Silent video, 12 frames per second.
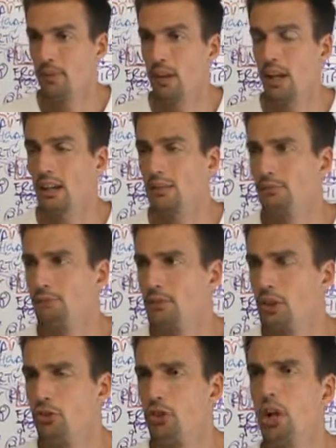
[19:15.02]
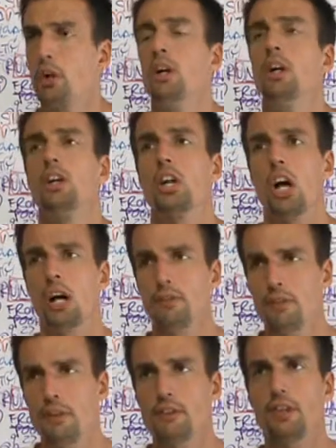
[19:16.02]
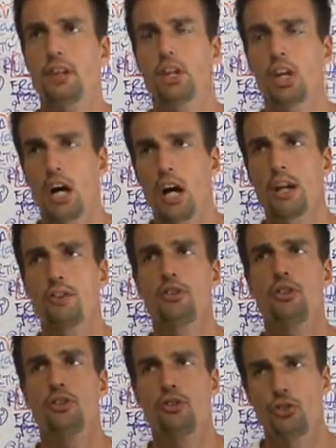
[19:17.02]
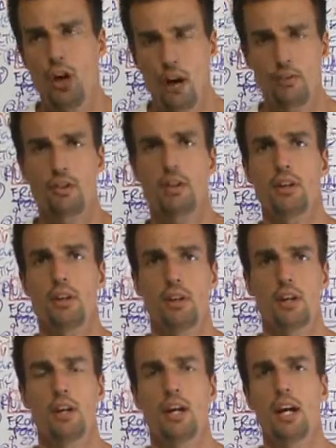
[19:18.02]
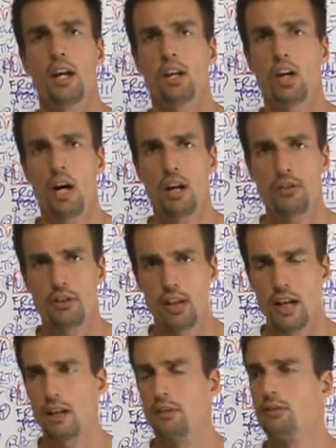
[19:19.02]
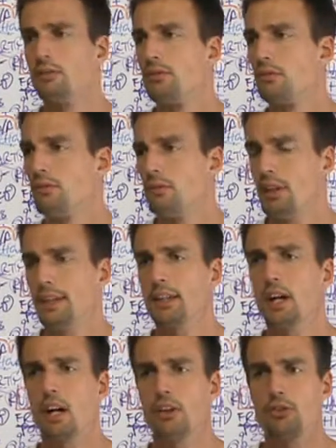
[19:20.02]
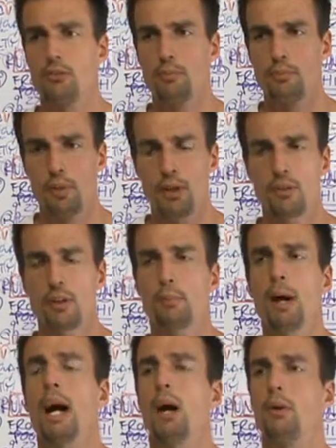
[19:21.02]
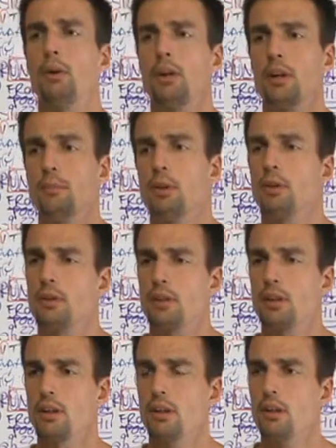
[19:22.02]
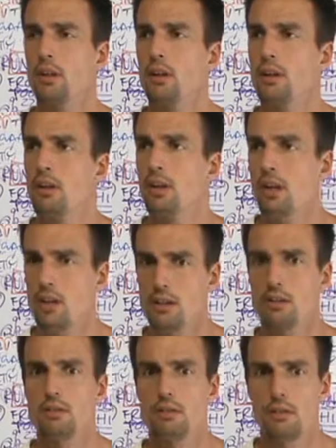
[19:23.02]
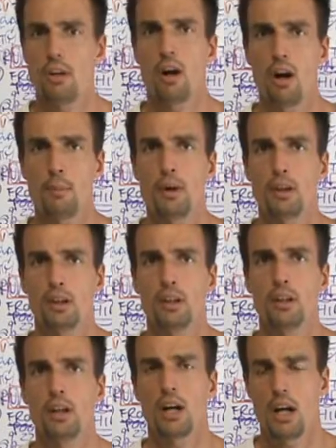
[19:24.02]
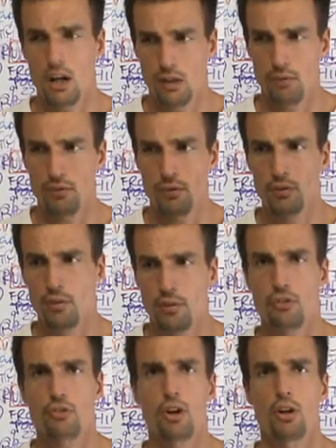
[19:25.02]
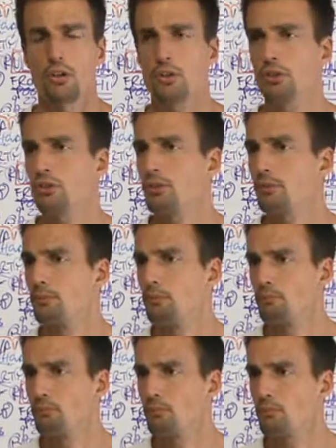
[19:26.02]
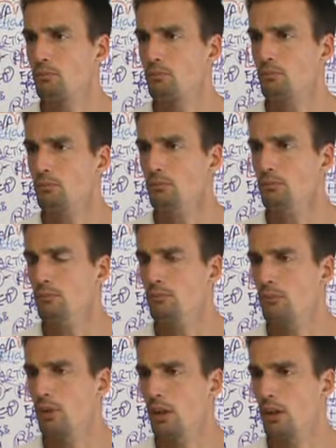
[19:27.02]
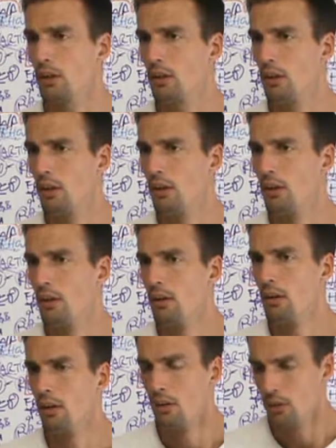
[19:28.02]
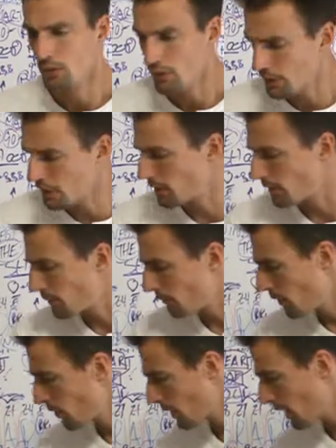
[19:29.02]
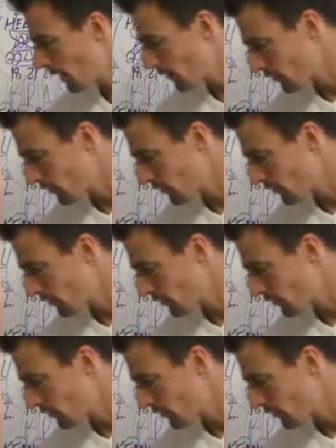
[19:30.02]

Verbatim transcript: Okay? So, confidence in God's sovereignty and in God's love and in God's perfect power and ability is the hallmark of the strong Christian. Okay? Very good. Okay,